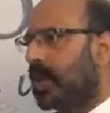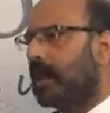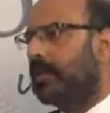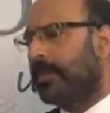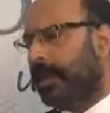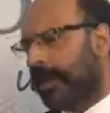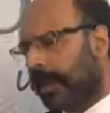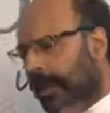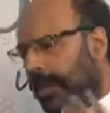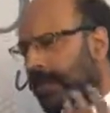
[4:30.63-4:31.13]

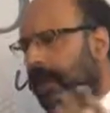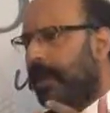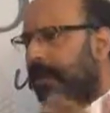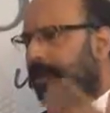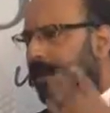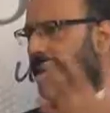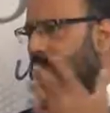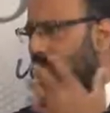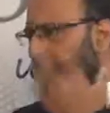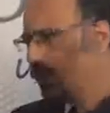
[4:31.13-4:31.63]

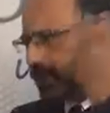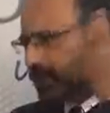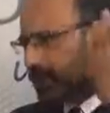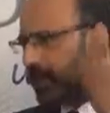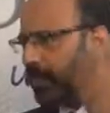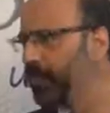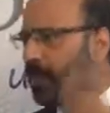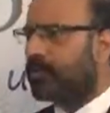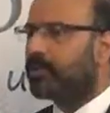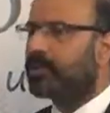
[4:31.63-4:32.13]
I'm
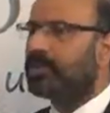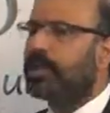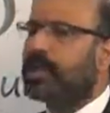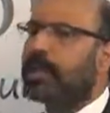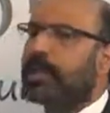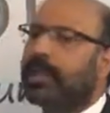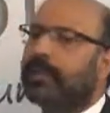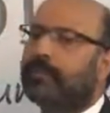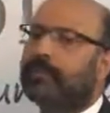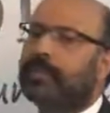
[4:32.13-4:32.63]
paraphrasing about
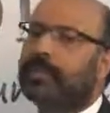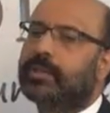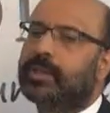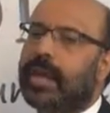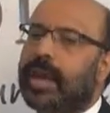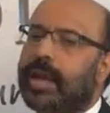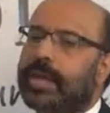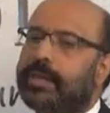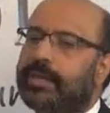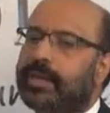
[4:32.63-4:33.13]

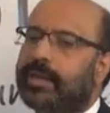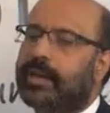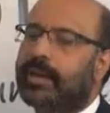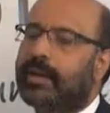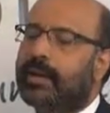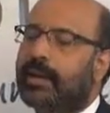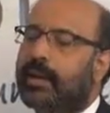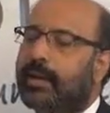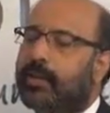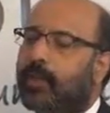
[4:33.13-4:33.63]
the
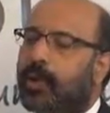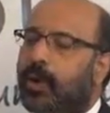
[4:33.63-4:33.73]
idea,